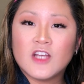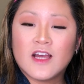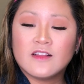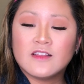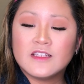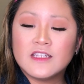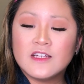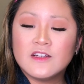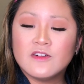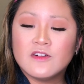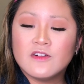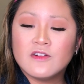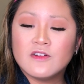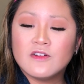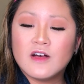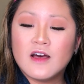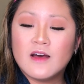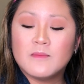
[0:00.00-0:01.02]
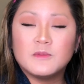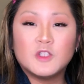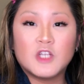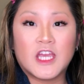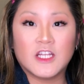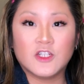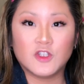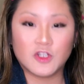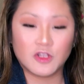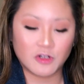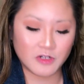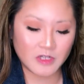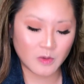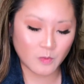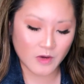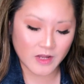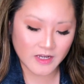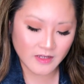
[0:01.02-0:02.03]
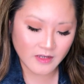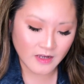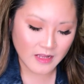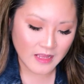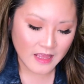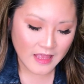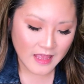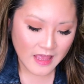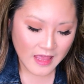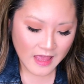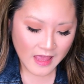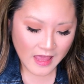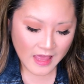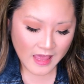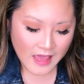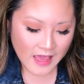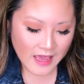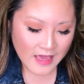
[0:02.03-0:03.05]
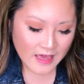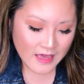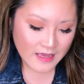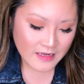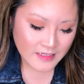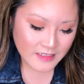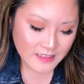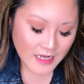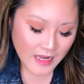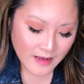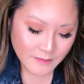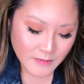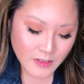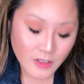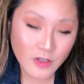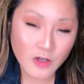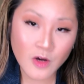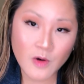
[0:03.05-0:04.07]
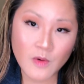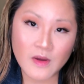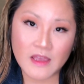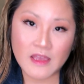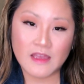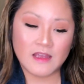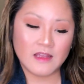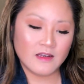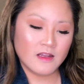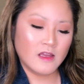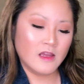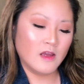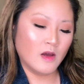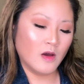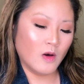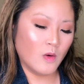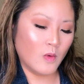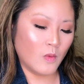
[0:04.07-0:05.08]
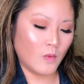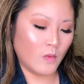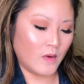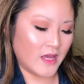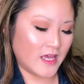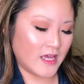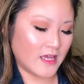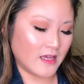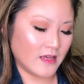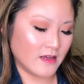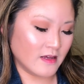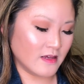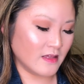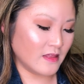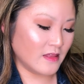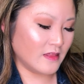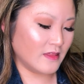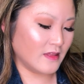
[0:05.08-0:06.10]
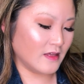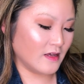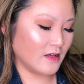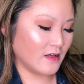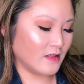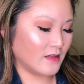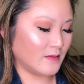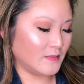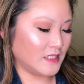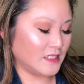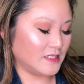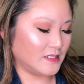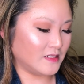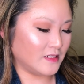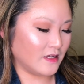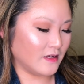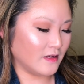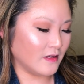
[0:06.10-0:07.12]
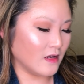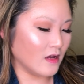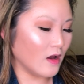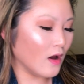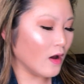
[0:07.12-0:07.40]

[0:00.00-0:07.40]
Jaclyn Hill JH31. And I'm gonna go in with, let me see.